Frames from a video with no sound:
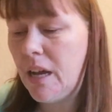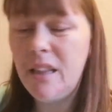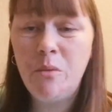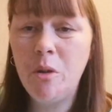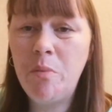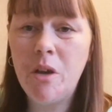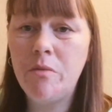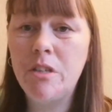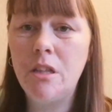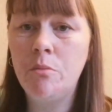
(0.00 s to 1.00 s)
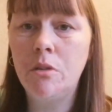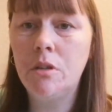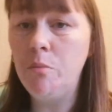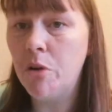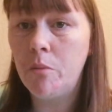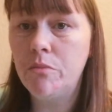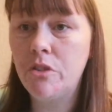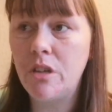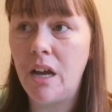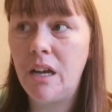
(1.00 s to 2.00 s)
And there will be obviously the monthly
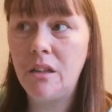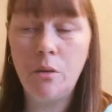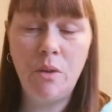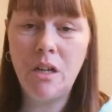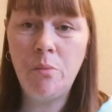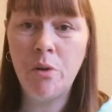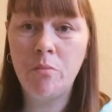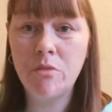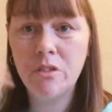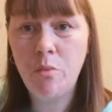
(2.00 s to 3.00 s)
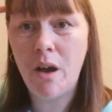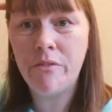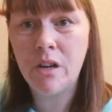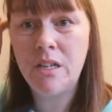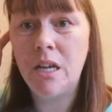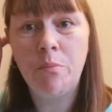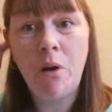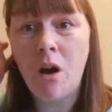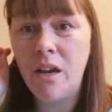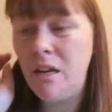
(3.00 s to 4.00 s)
prompts and the weekly prompts, whatever I take
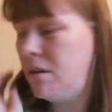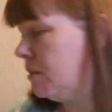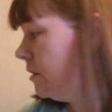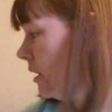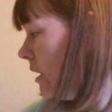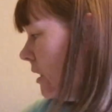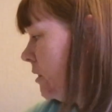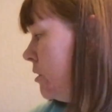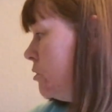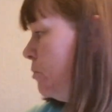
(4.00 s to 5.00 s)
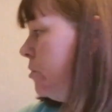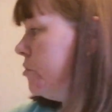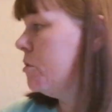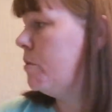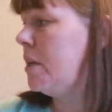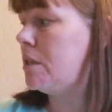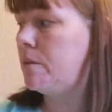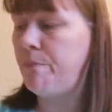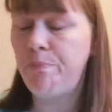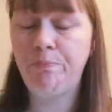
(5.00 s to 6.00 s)
part in those months or
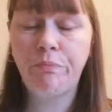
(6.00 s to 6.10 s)
weeks.